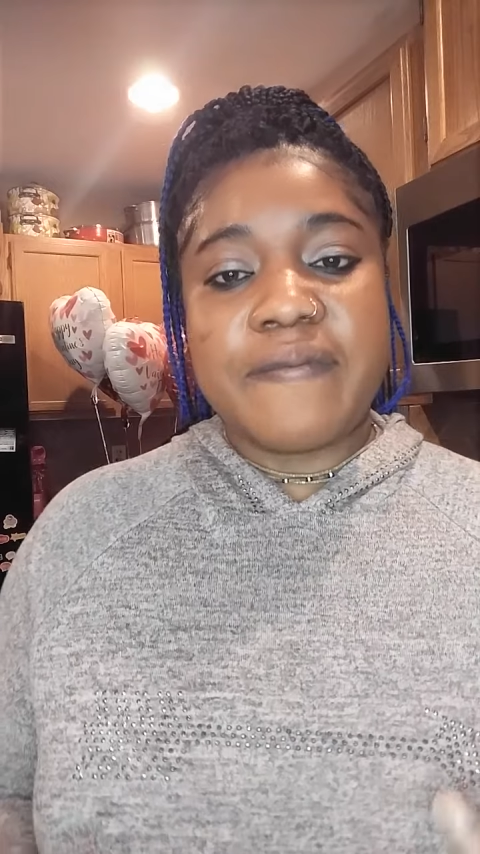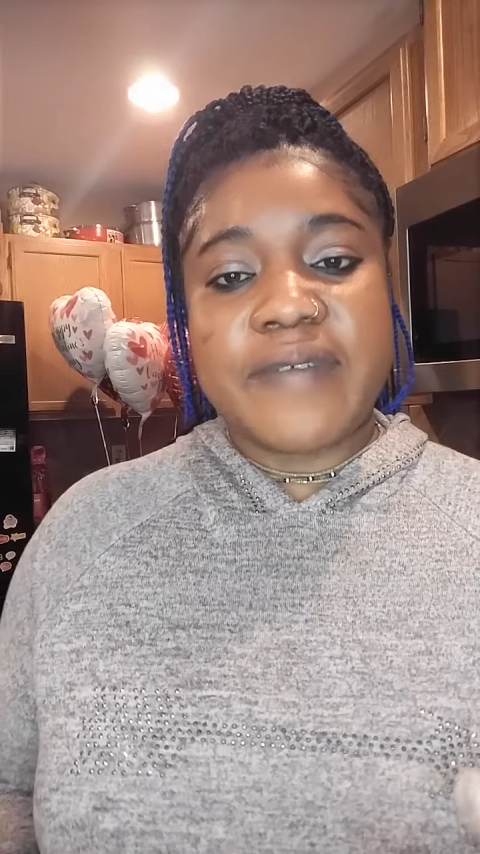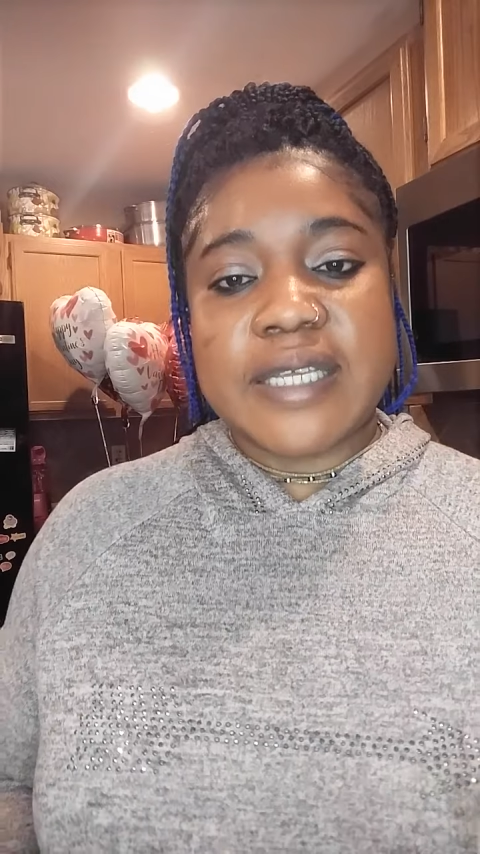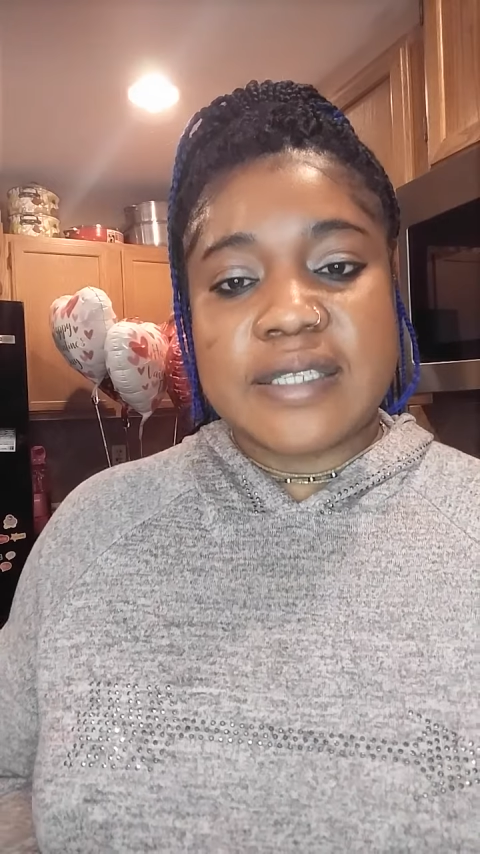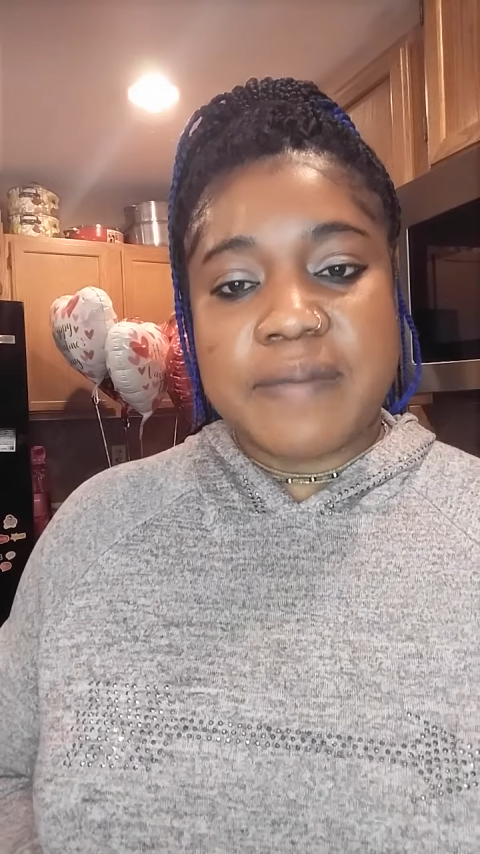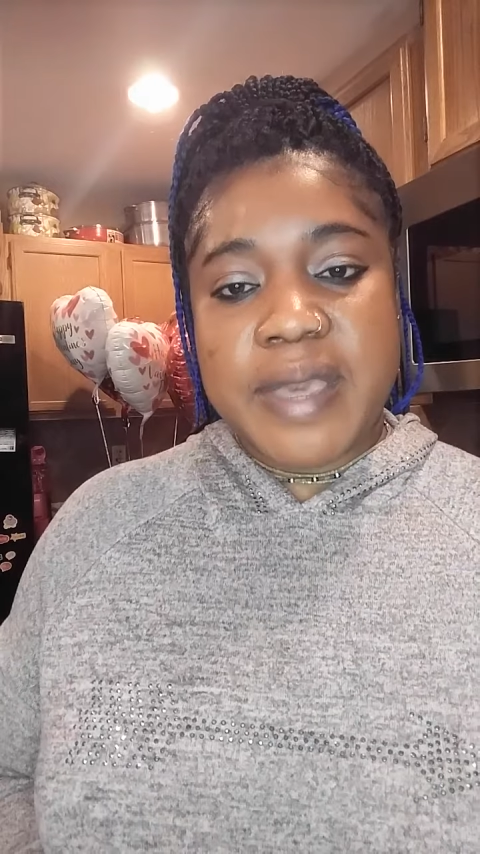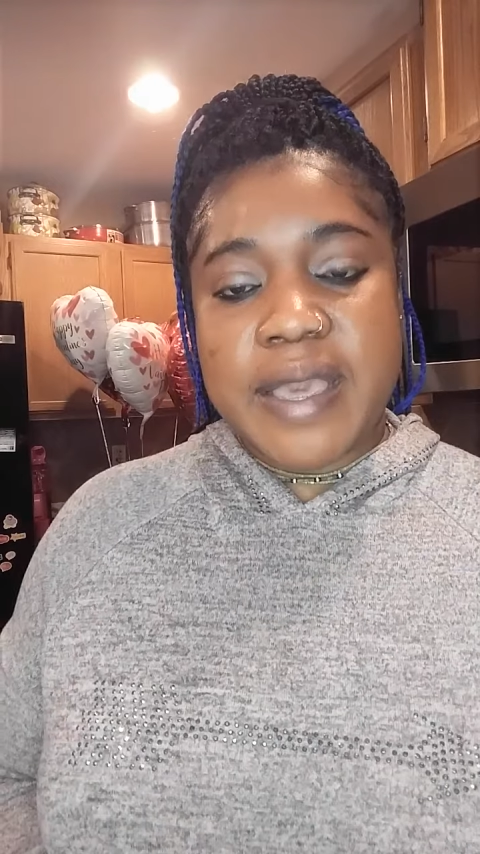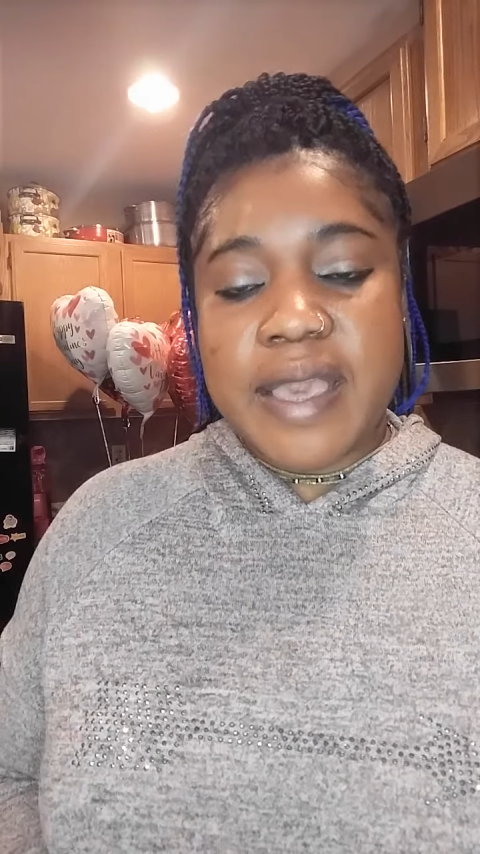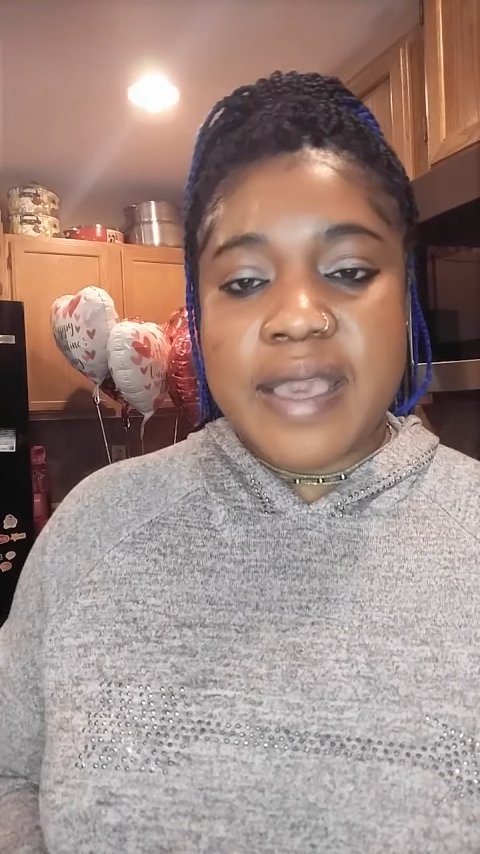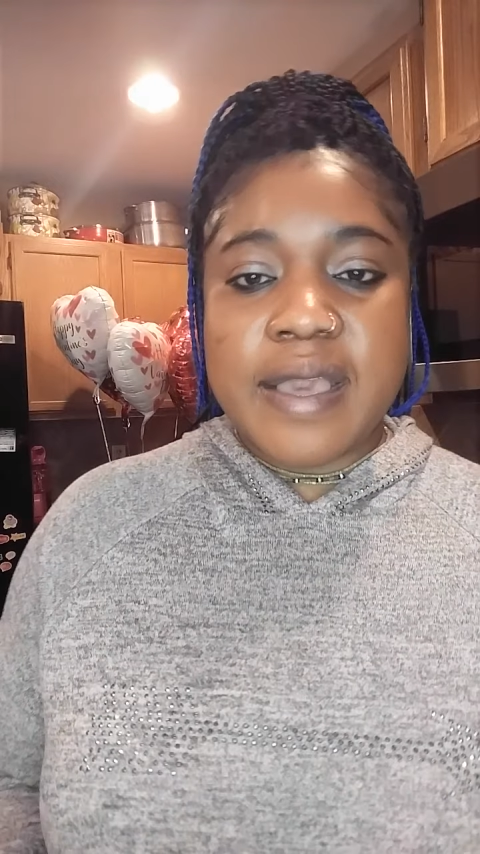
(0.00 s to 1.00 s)

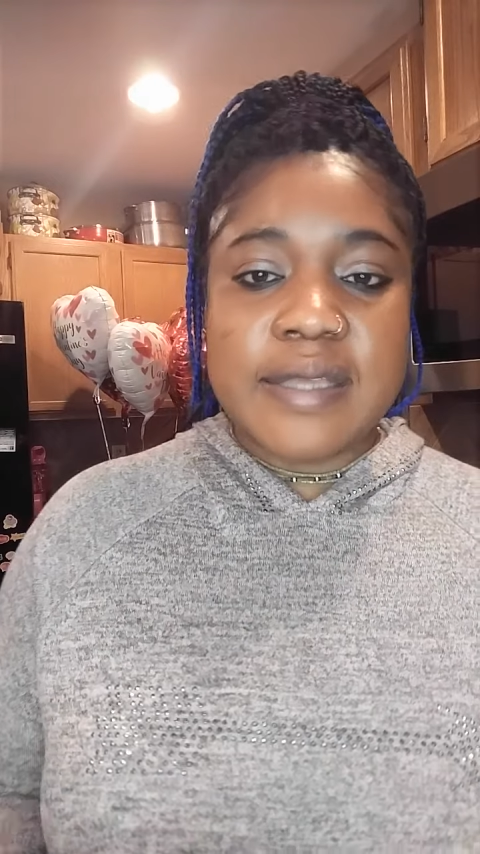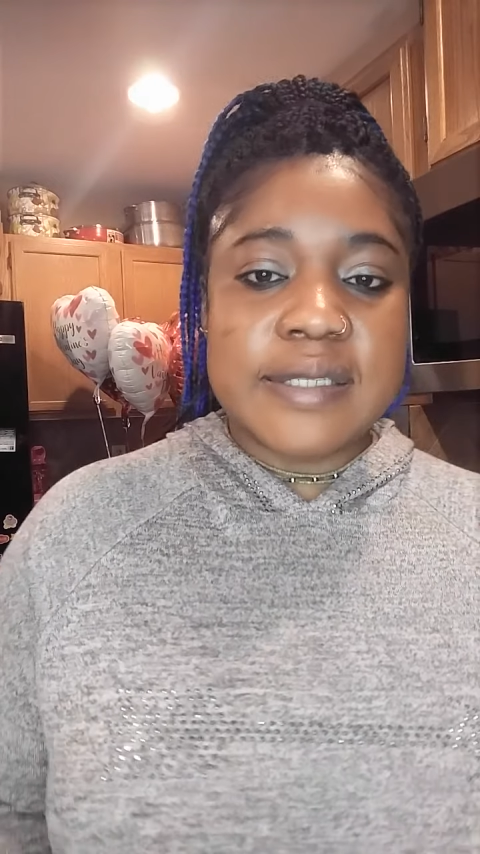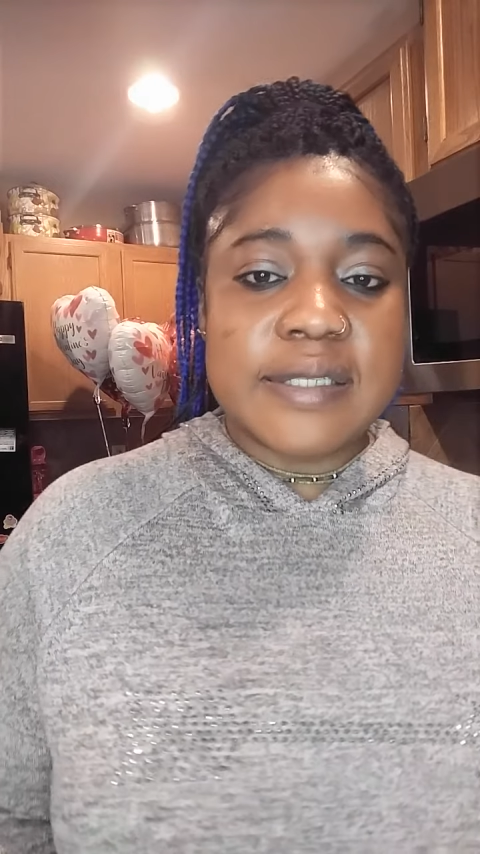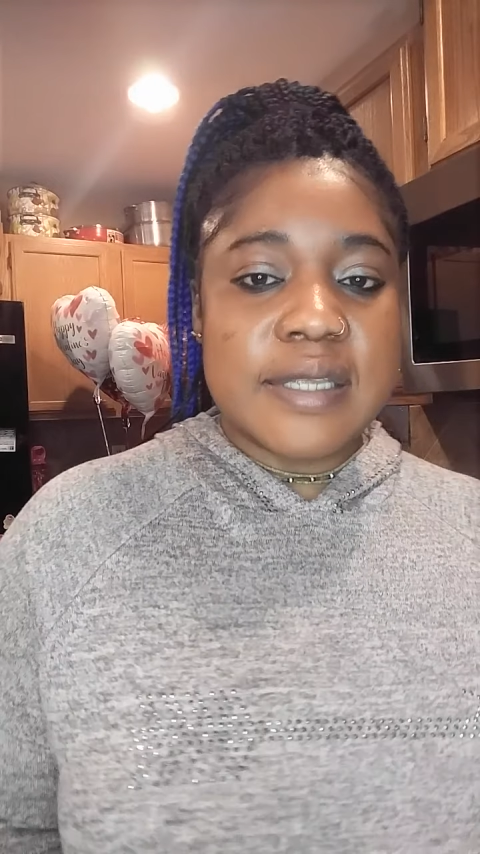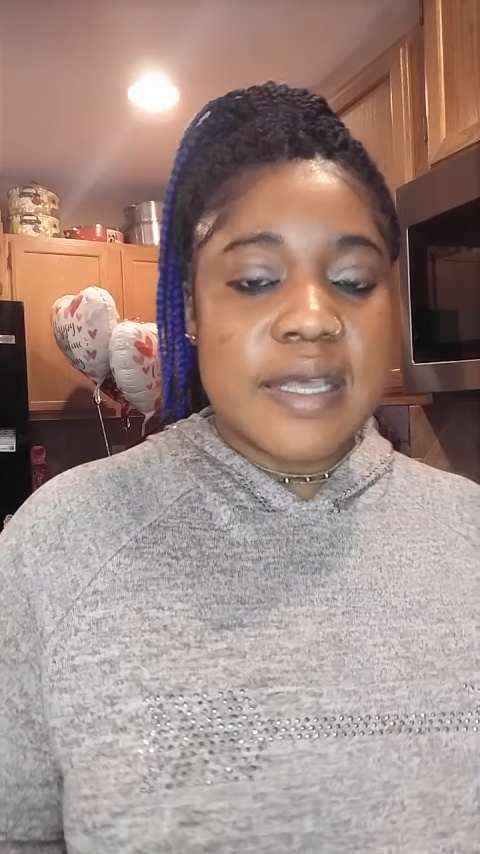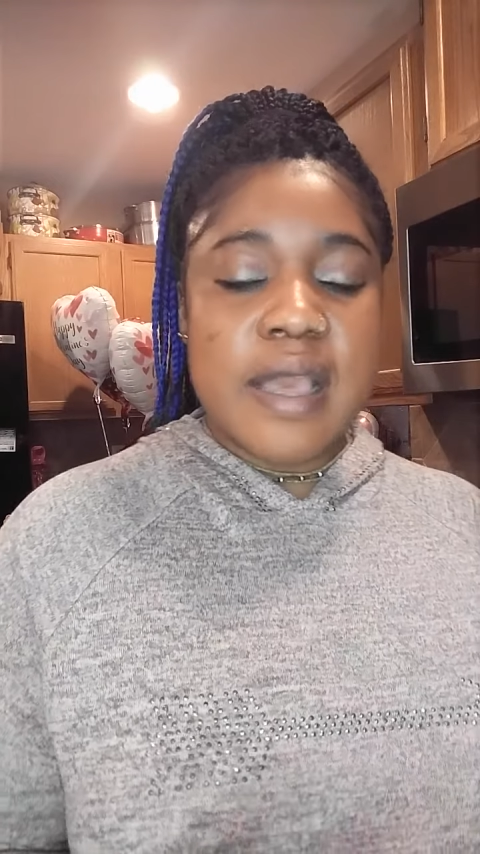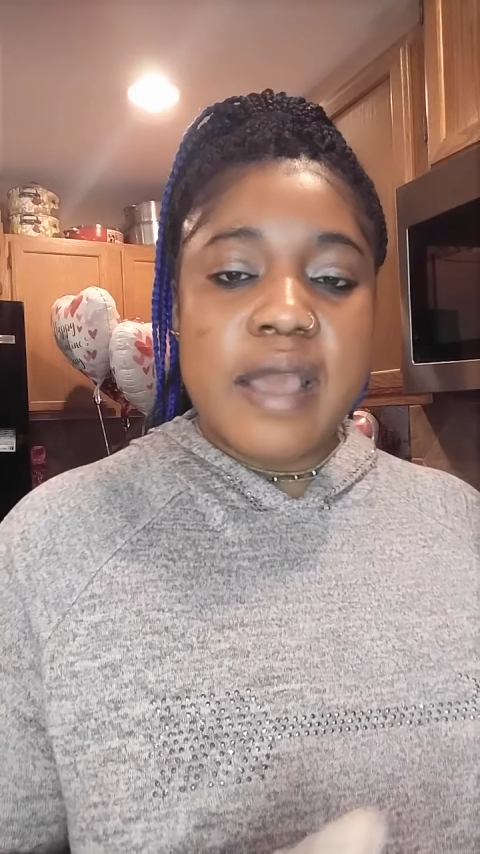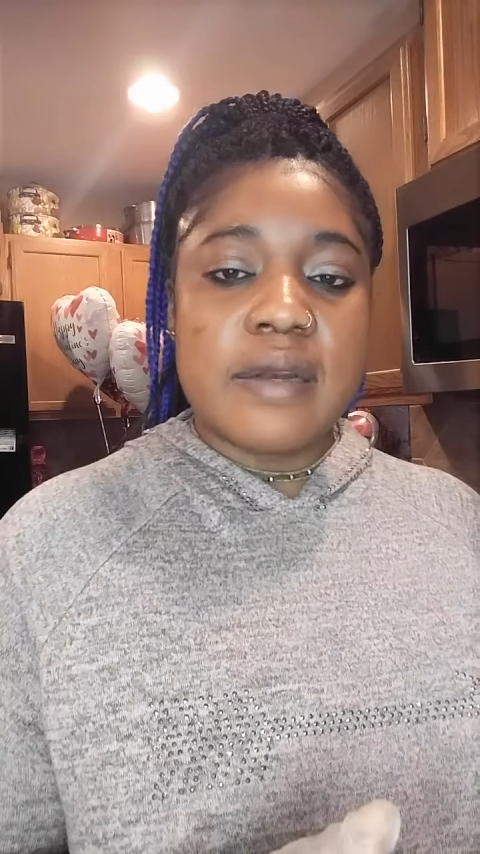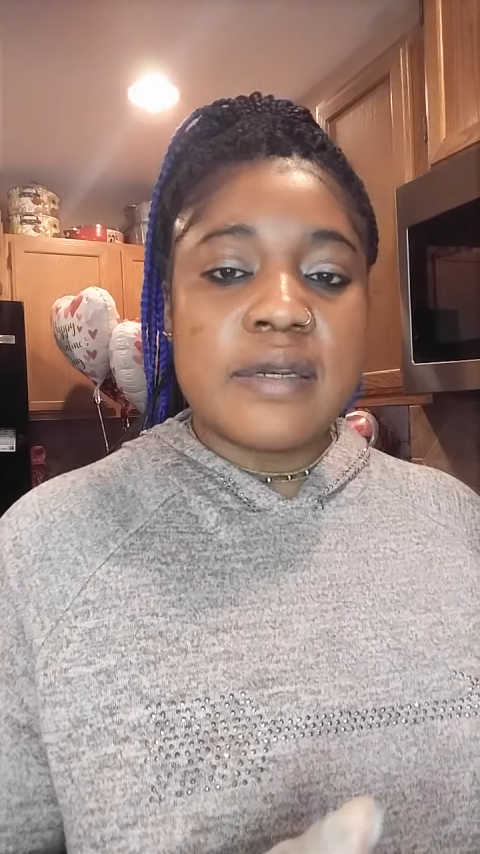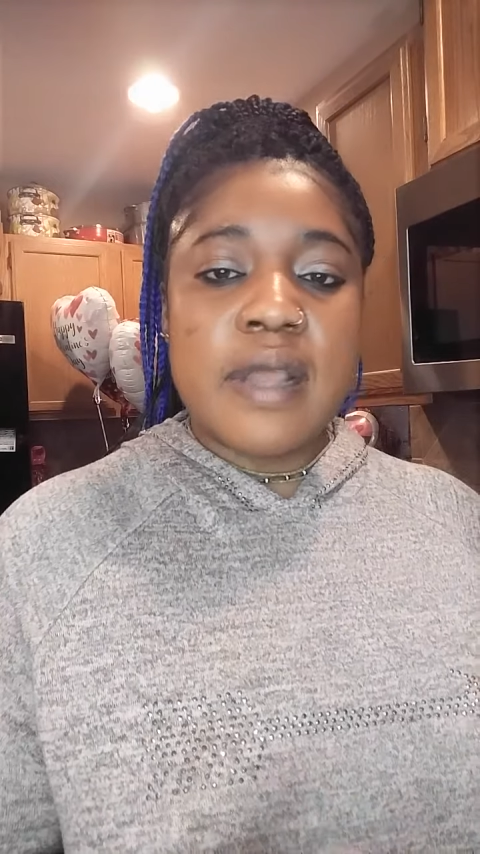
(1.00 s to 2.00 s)
vitamin A and C
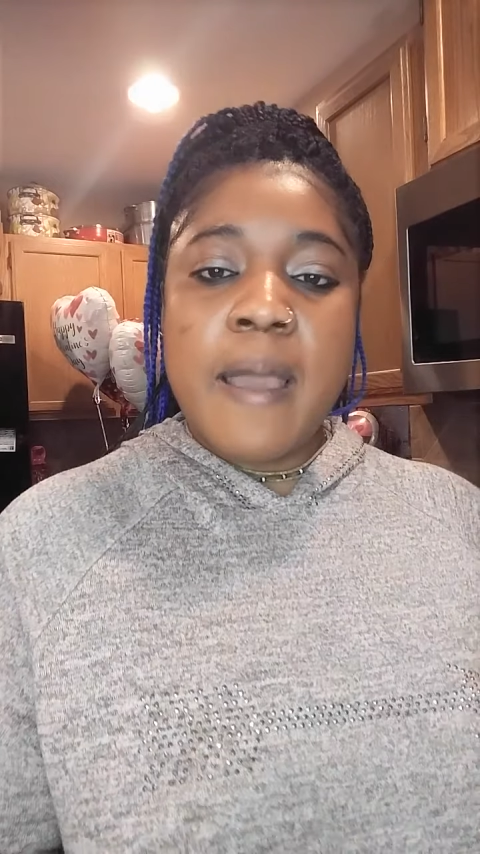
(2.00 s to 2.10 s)
and